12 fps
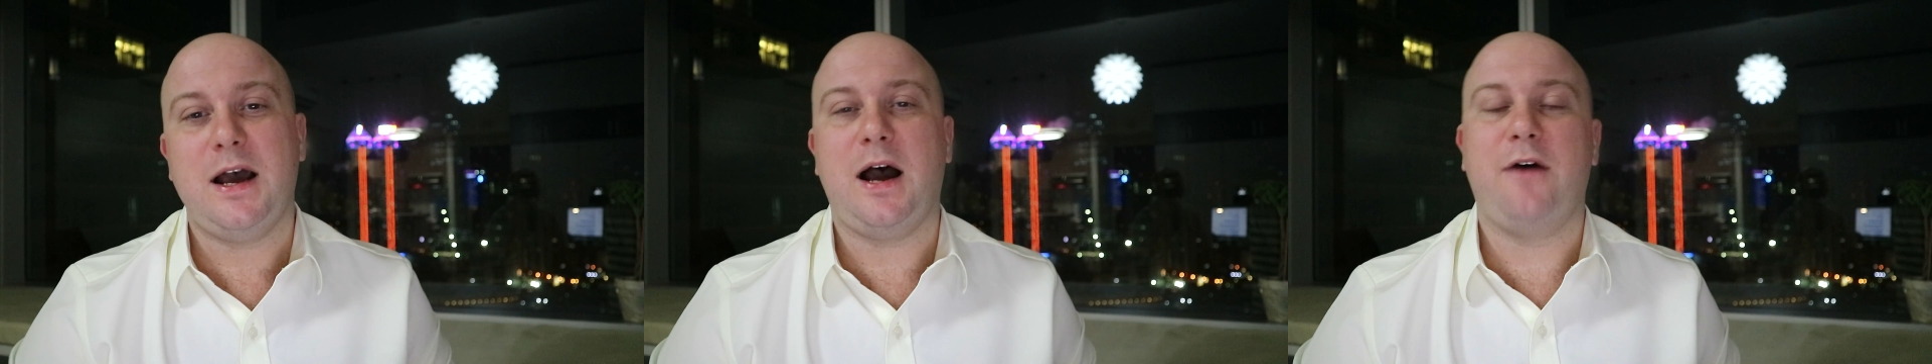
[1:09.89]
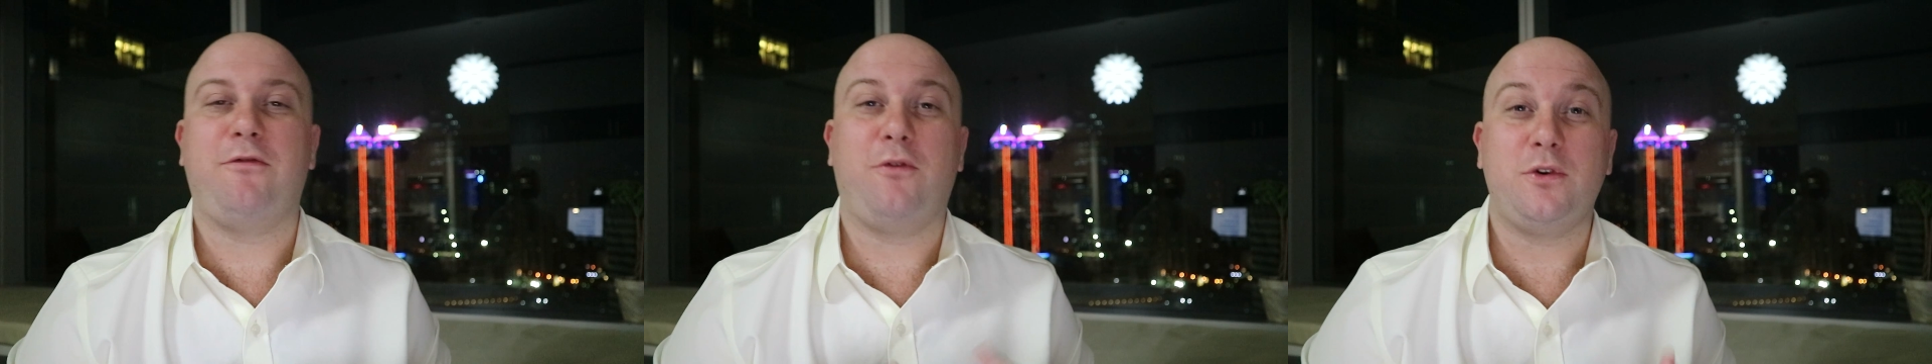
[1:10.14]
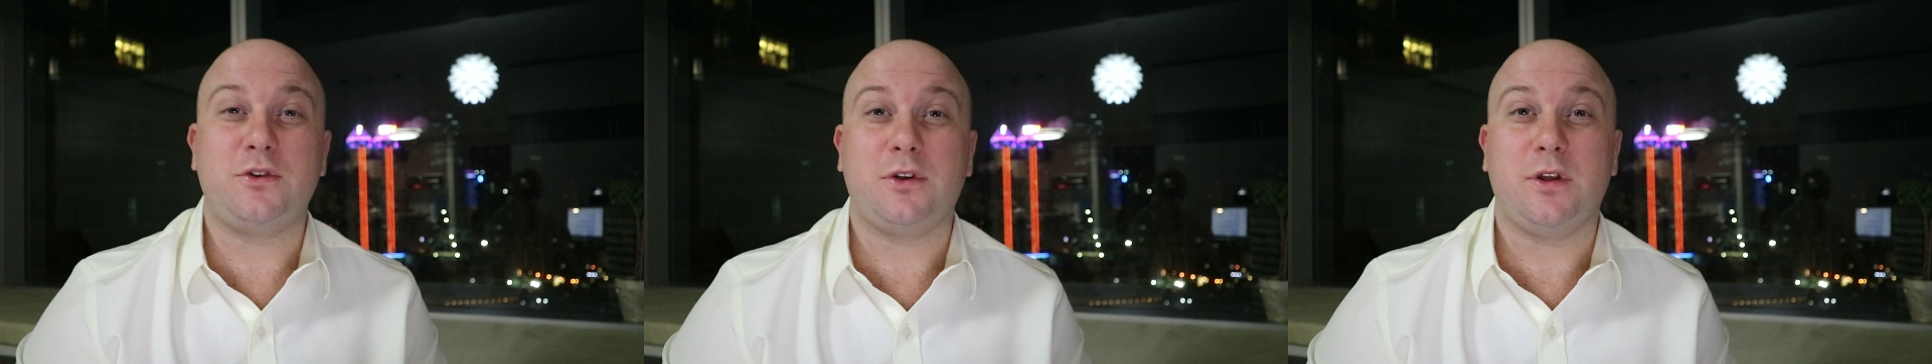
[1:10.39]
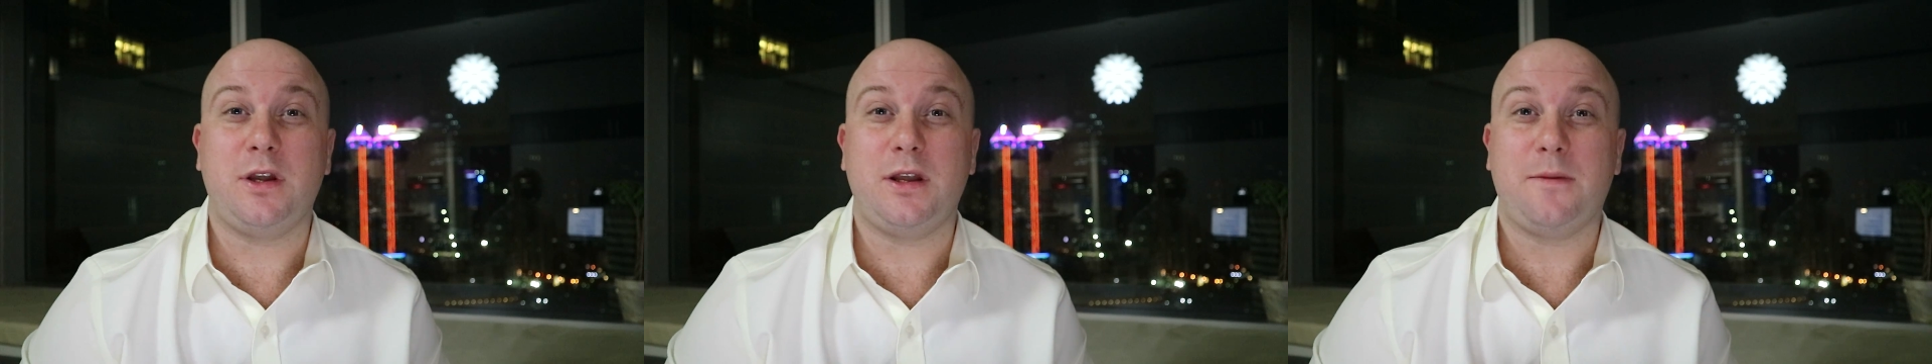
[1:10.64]

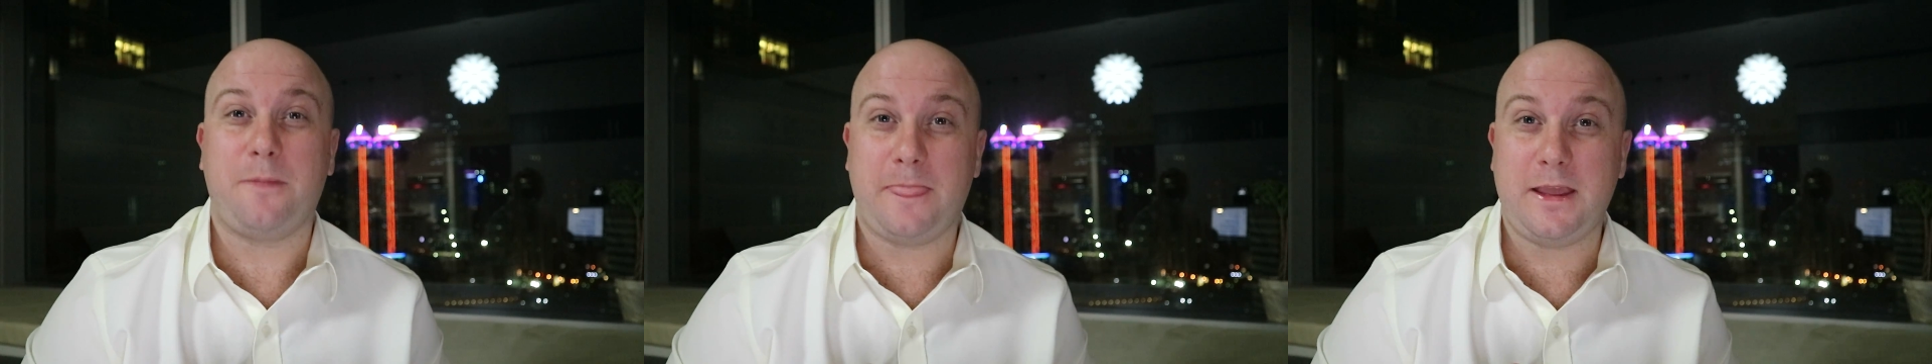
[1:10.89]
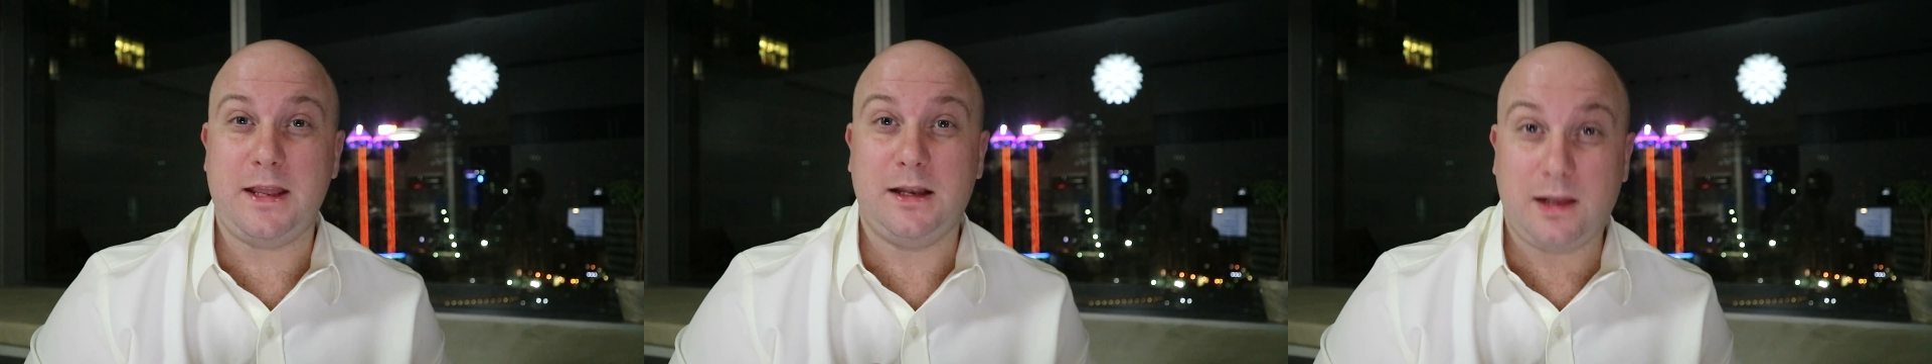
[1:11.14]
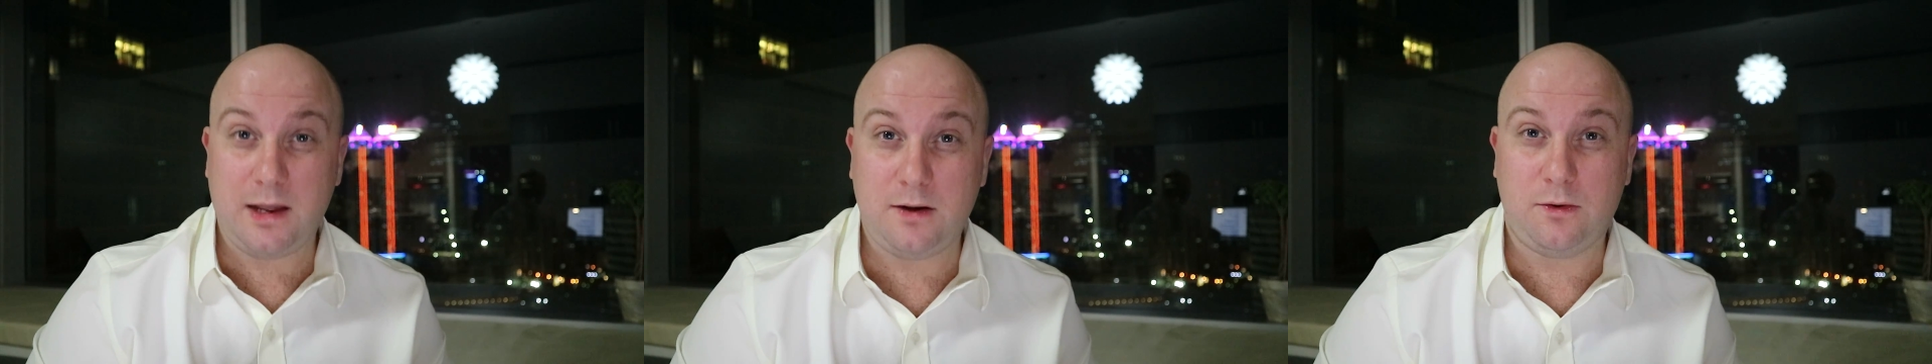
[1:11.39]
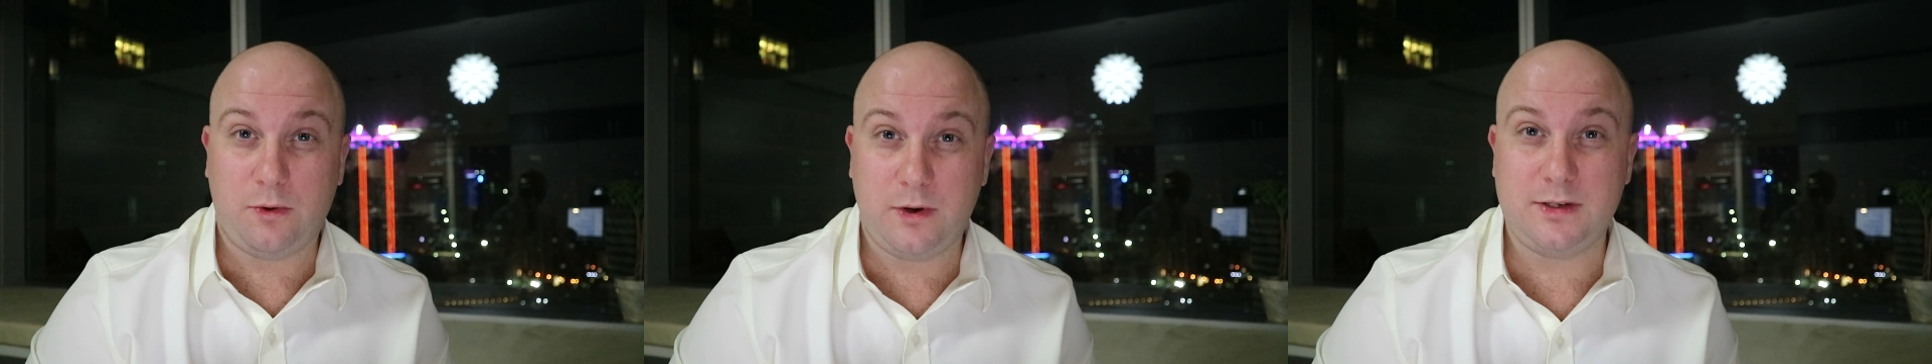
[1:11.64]
unfortunately, the
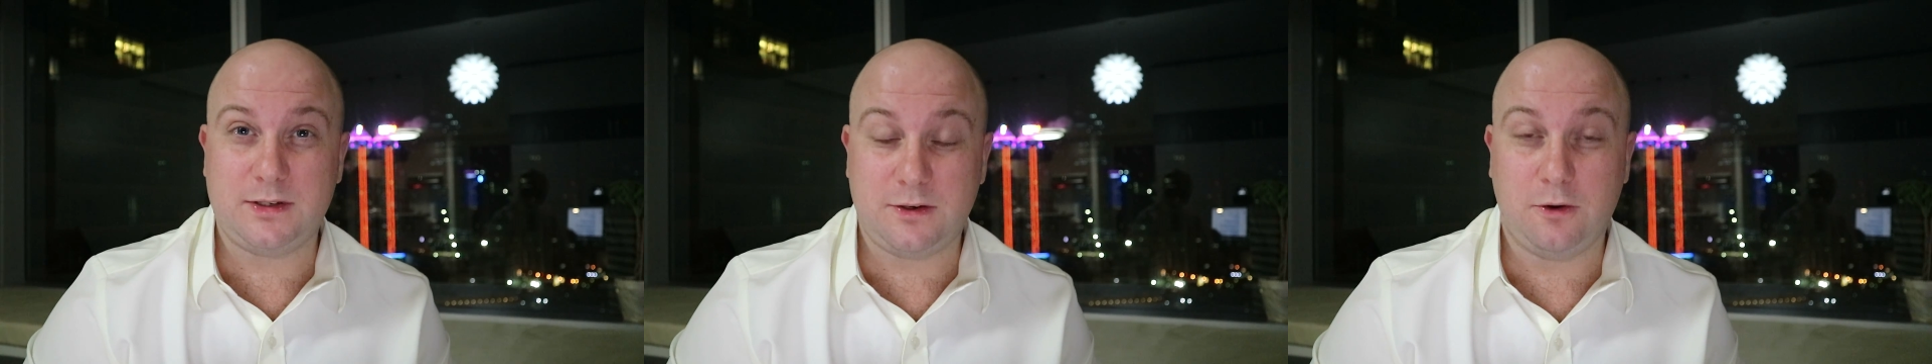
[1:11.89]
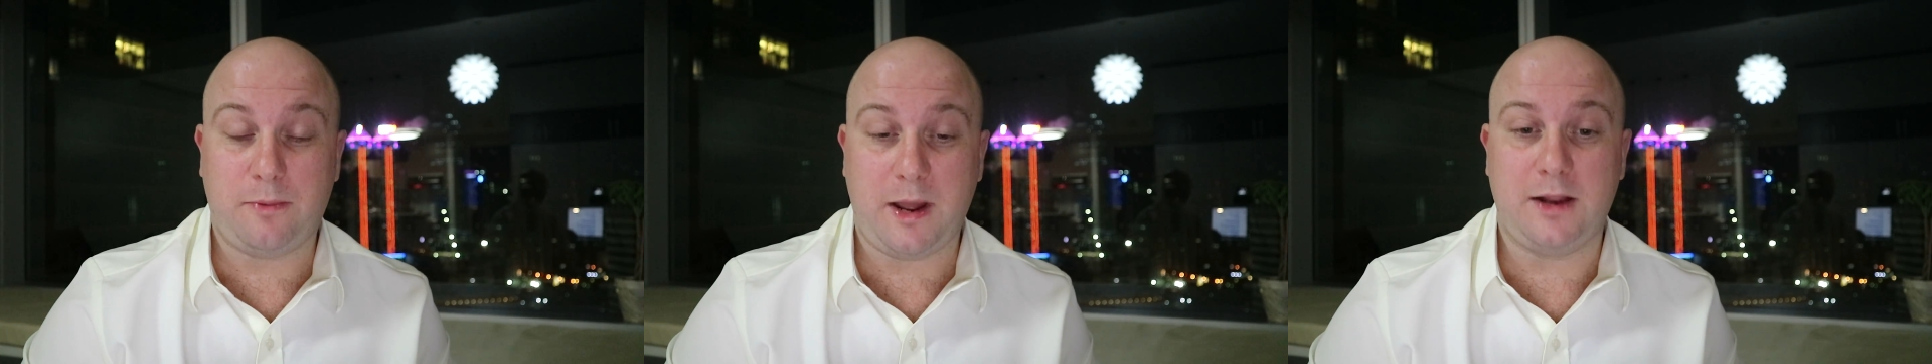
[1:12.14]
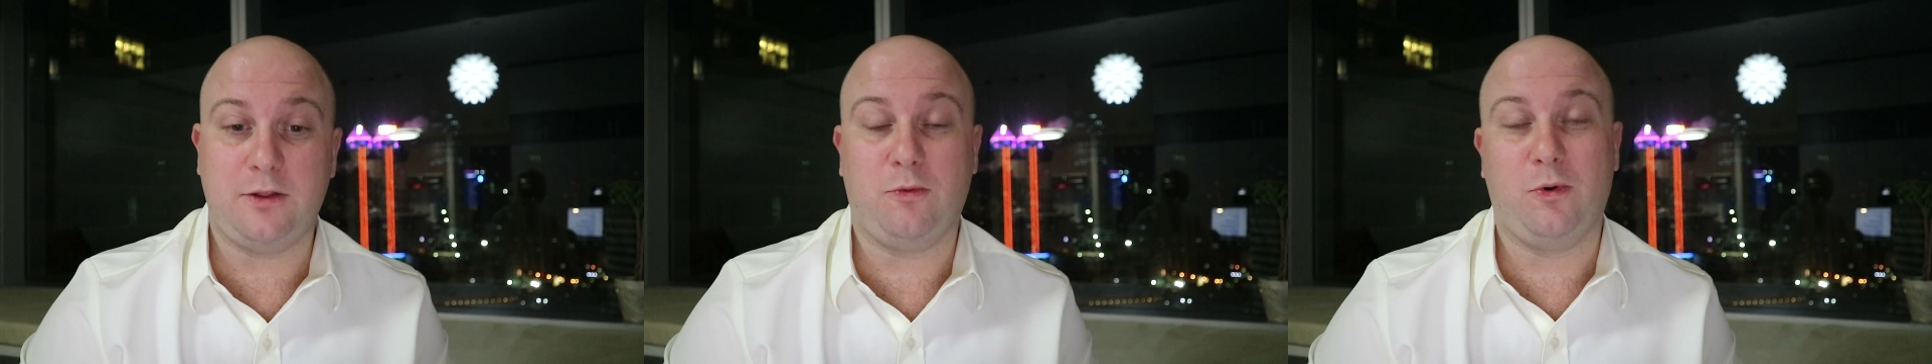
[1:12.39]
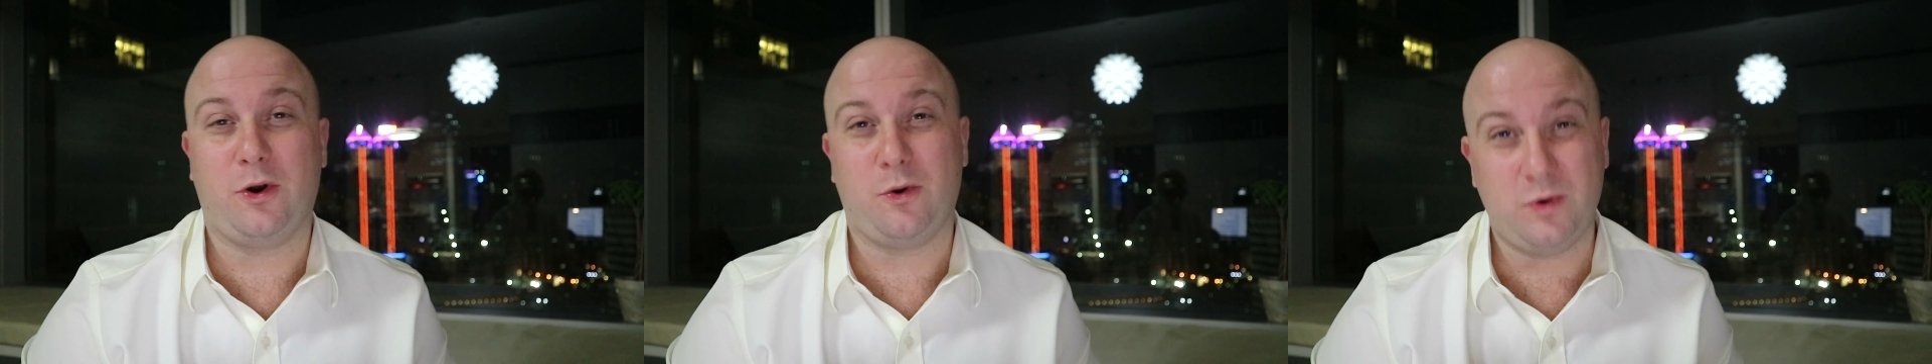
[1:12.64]
landlord is still paying the water,